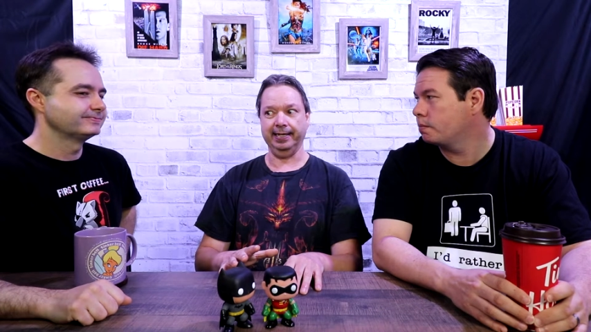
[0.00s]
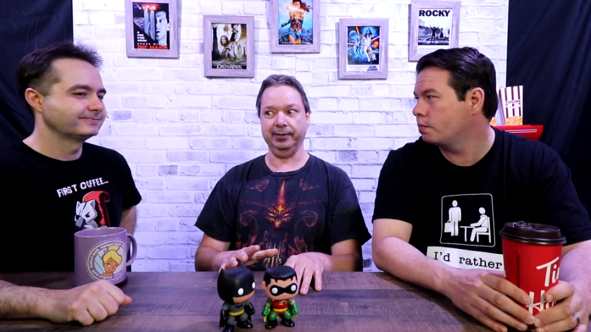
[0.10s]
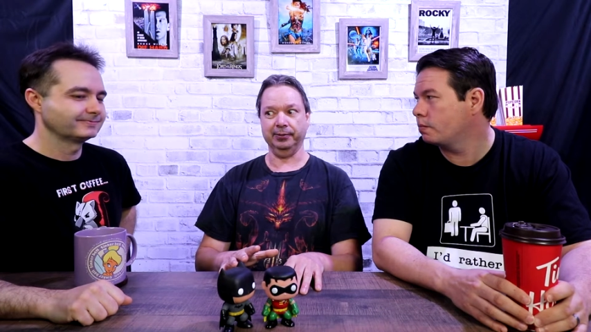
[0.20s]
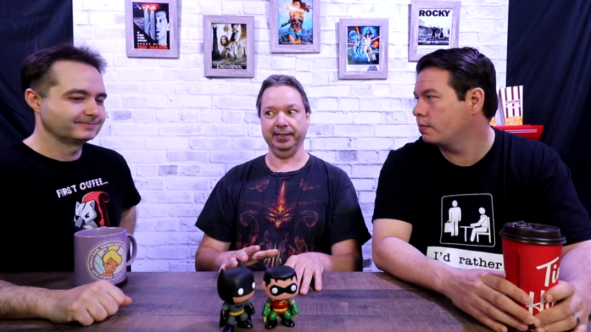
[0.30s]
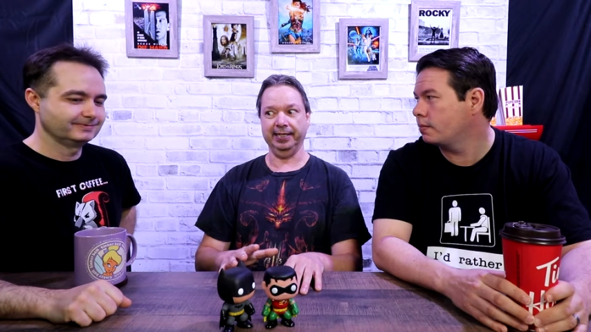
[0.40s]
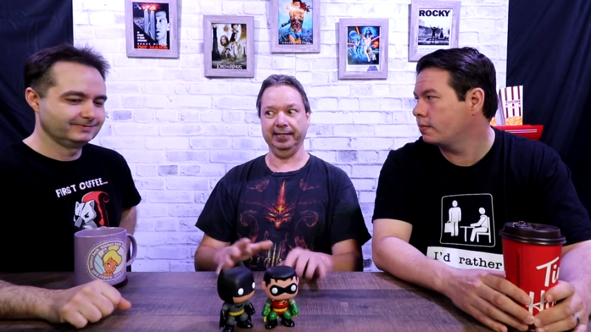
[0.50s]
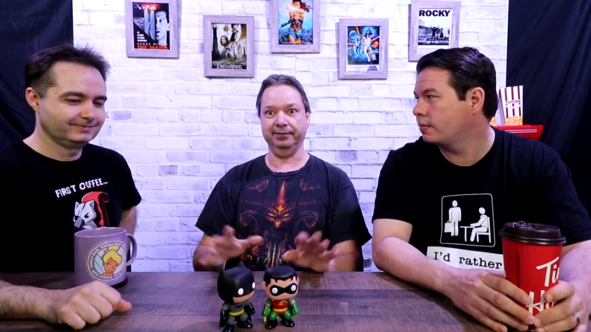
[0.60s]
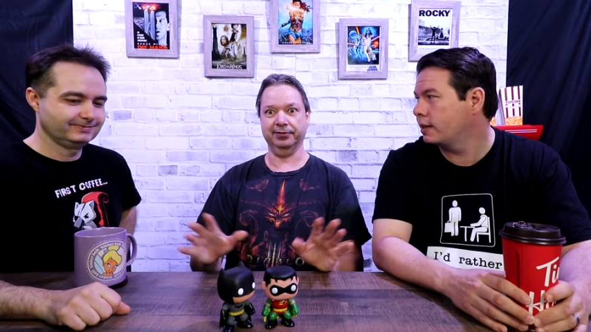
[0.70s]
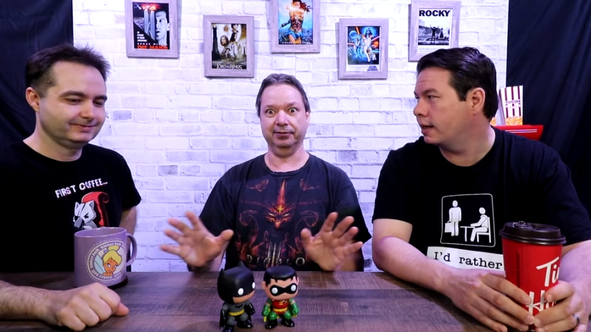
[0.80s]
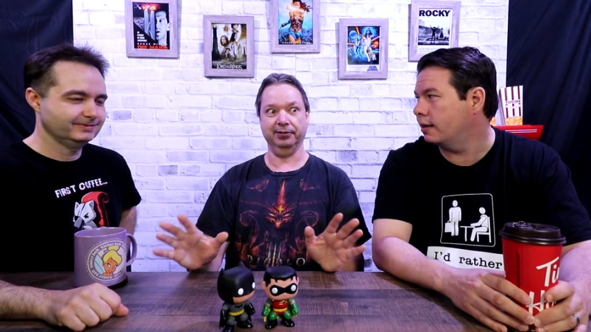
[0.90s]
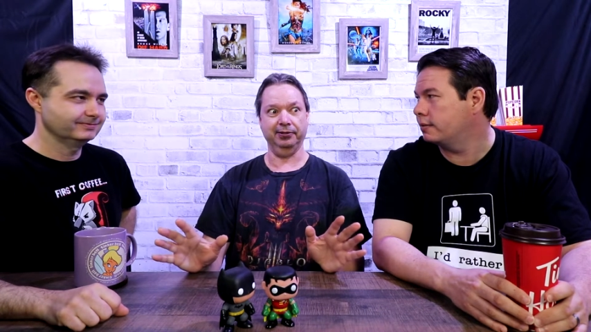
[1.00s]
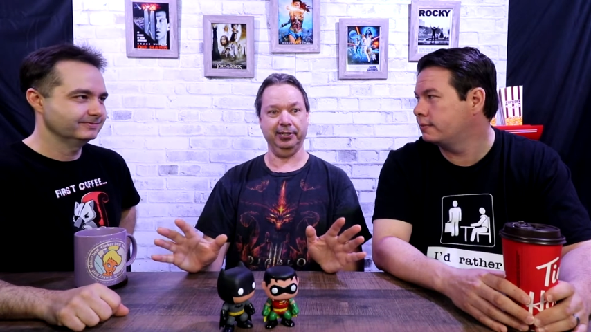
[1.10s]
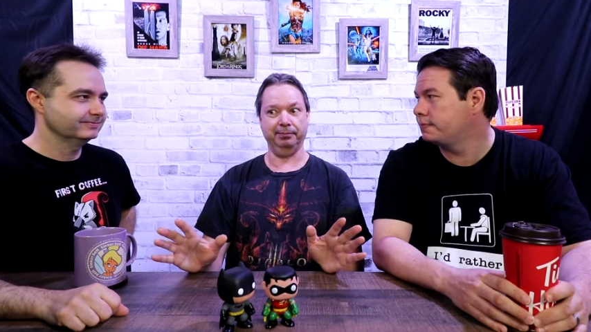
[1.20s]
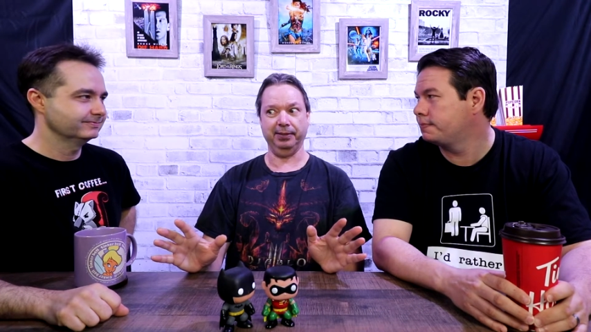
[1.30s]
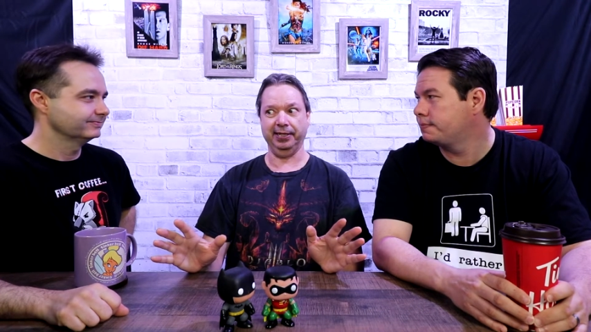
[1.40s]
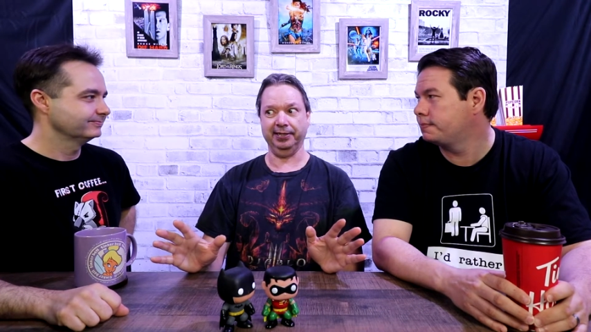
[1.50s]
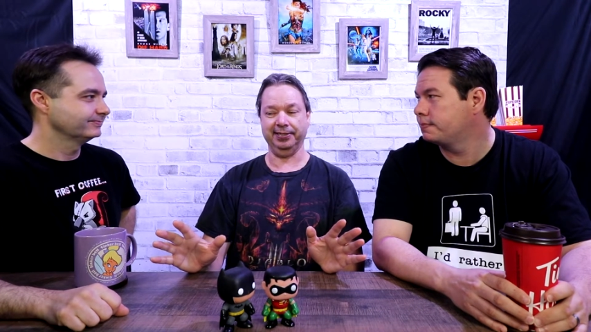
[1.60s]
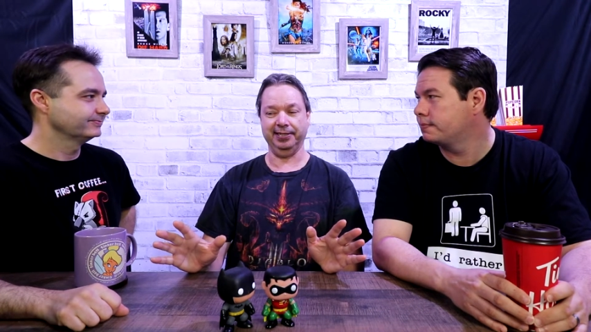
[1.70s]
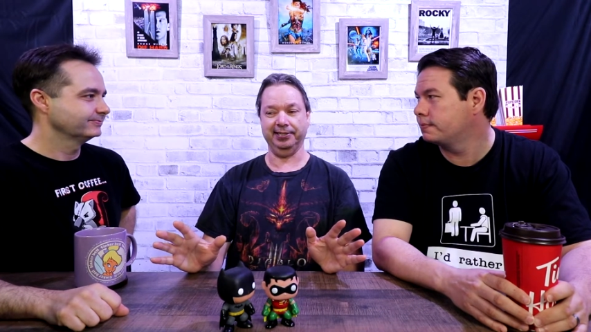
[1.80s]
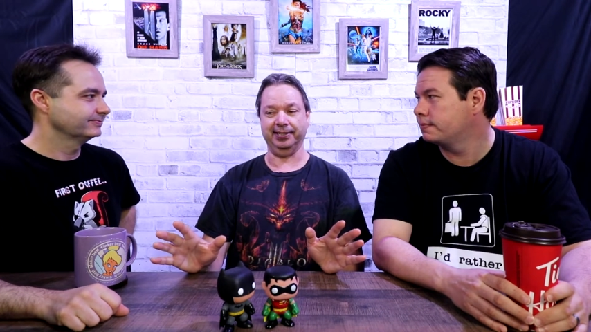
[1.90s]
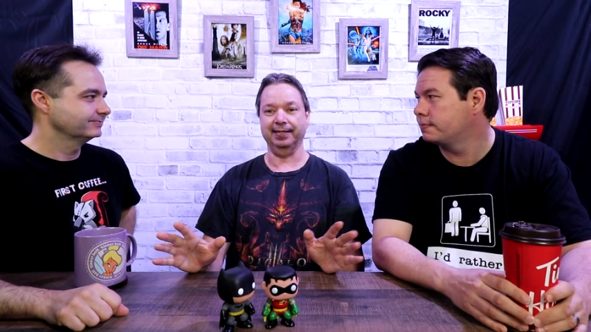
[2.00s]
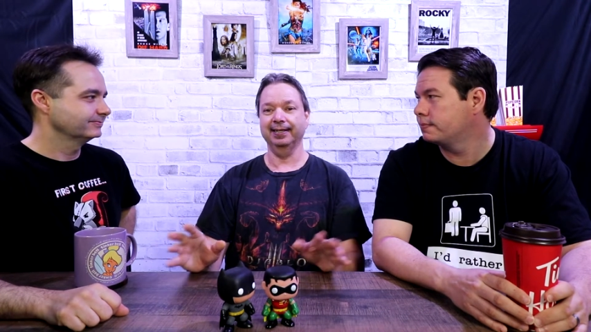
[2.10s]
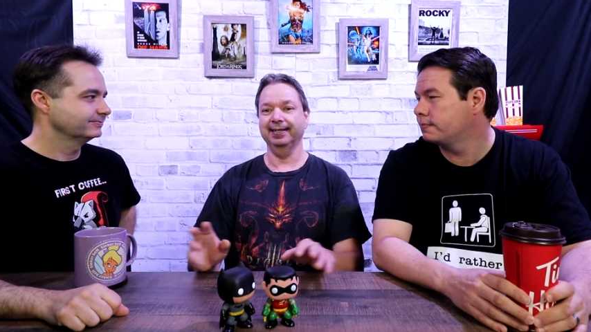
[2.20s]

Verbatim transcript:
Speaker 1: Keanu Reeves. Yeah. I'm paying attention."